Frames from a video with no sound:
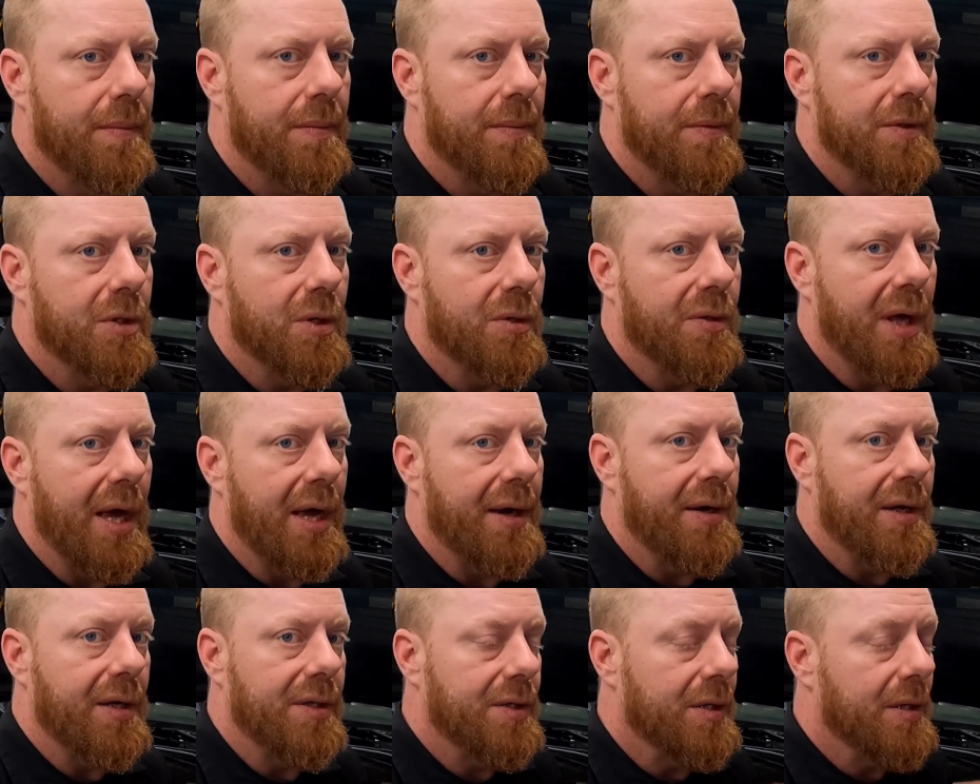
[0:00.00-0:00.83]
So that
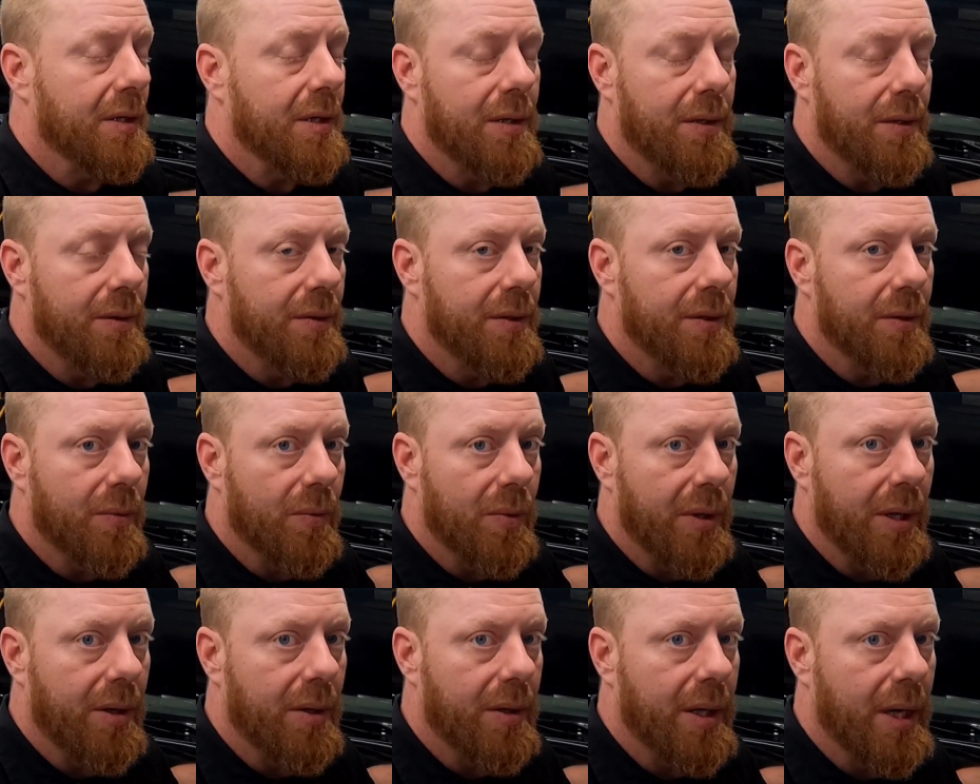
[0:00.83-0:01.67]
doesn't include the
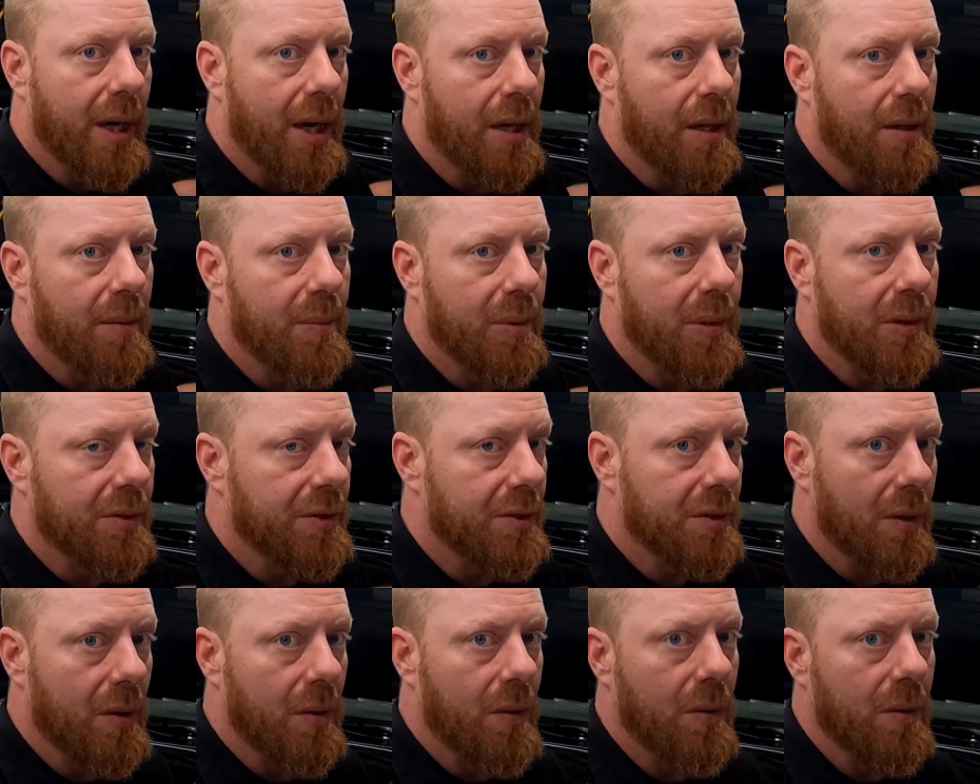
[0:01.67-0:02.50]
rear
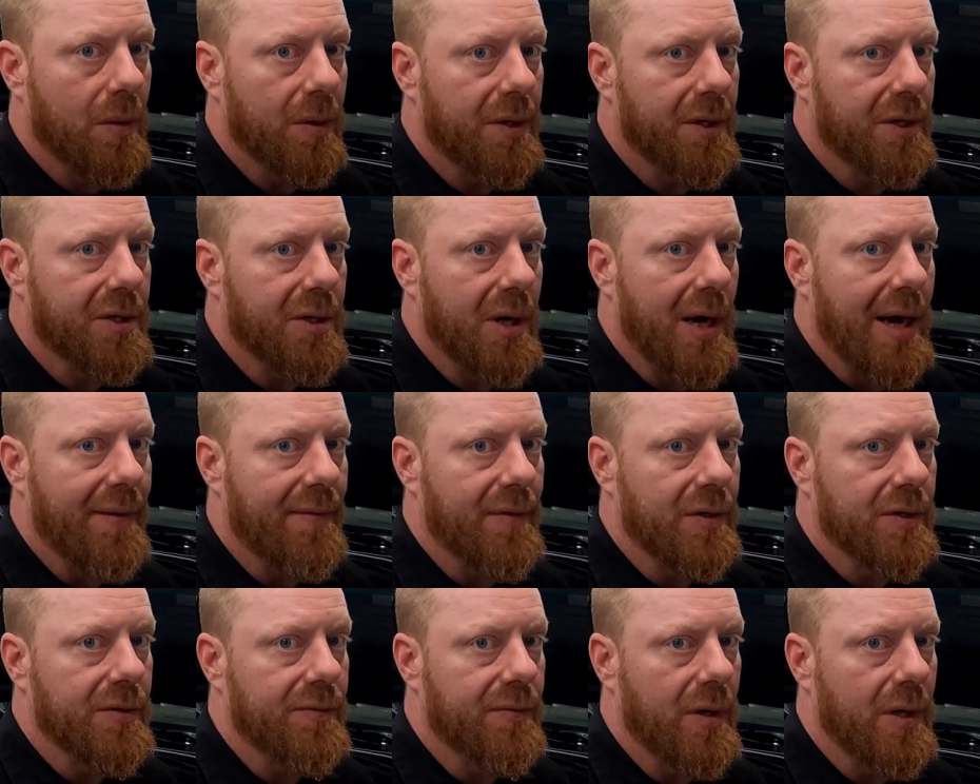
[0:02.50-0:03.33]
calipers or the
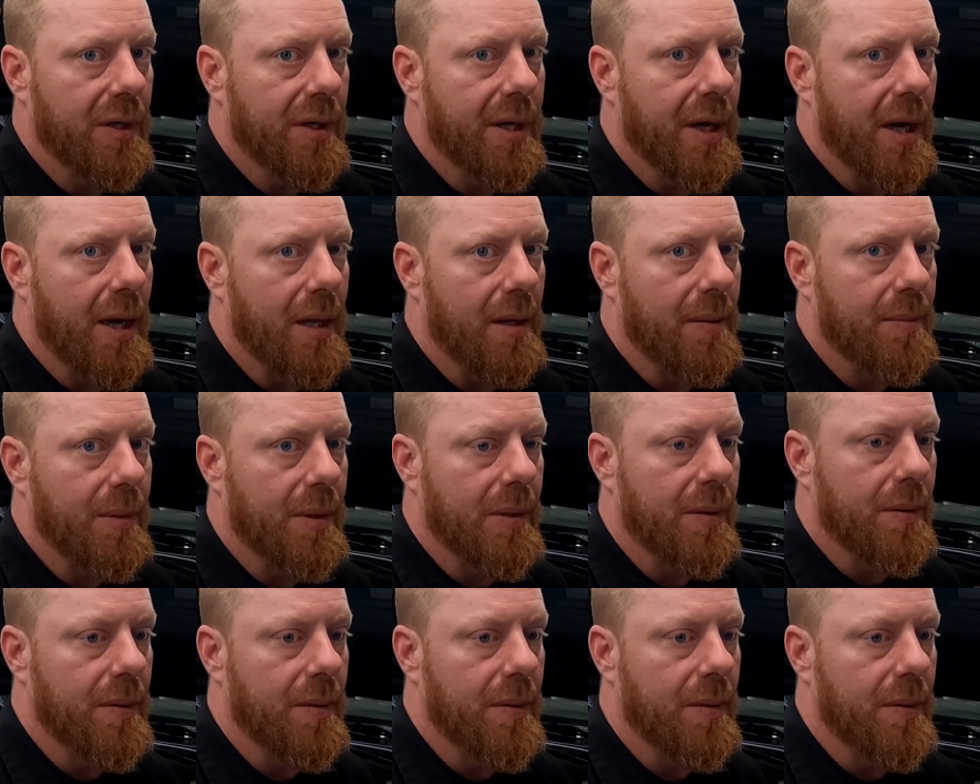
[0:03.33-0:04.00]
driver's front caliper.